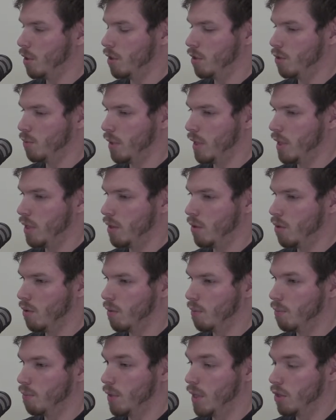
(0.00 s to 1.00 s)
Because me
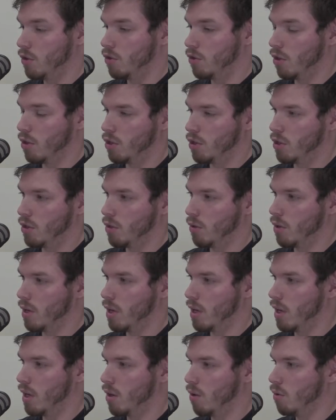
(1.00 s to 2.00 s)
and Josh
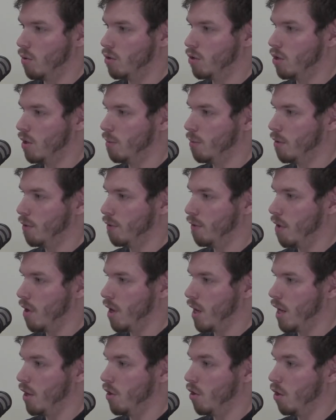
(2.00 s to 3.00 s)
also
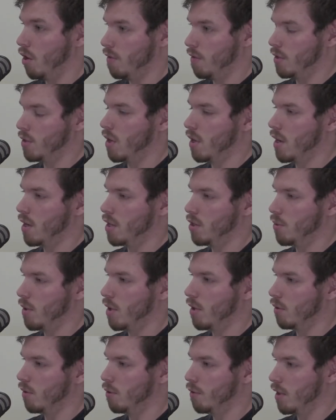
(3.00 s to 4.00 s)
provide oversight as
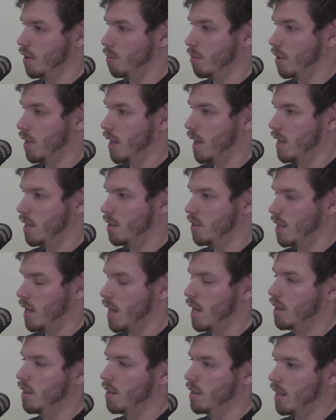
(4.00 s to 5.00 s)
well for the players
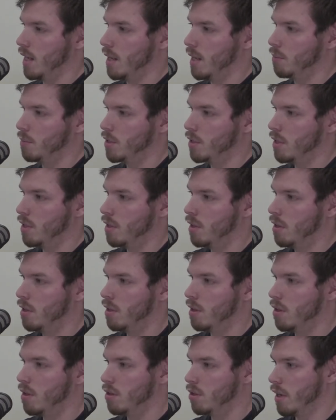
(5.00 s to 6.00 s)
and the DMs.
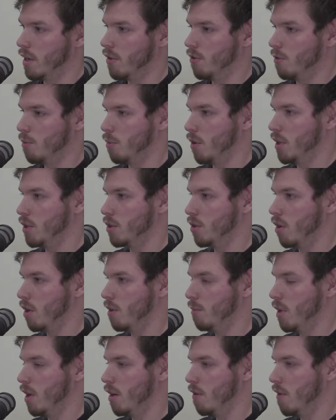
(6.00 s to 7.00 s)
So everybody's got
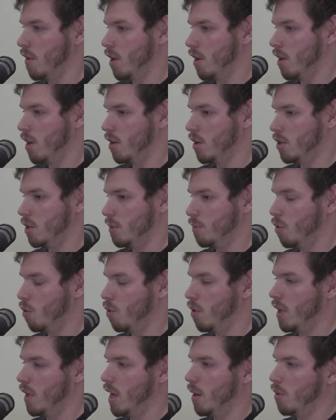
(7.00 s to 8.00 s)
a bit of a
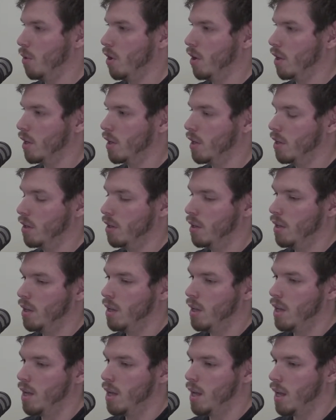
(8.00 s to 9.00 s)
support network
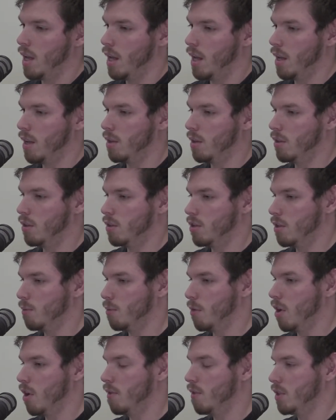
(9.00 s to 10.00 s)
and
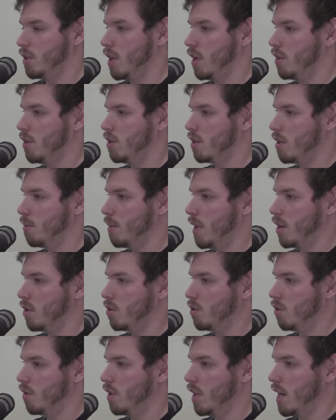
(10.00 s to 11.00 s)
some oversight just to make
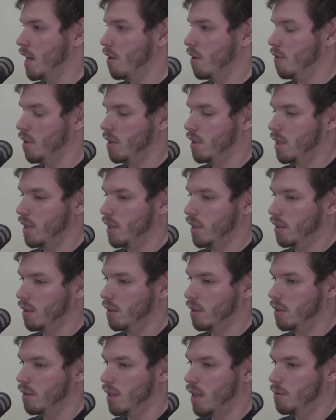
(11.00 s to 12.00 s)
sure that everything
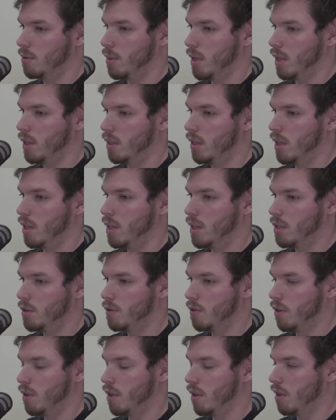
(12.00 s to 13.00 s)
that's being done is
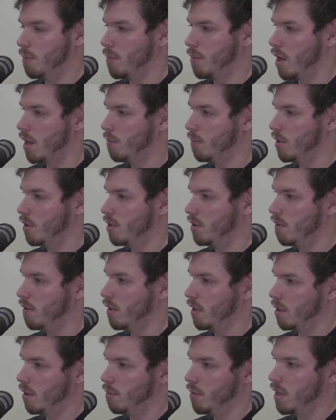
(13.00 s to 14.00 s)
for the betterment of
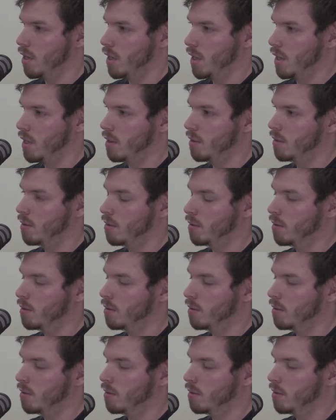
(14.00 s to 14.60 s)
the community.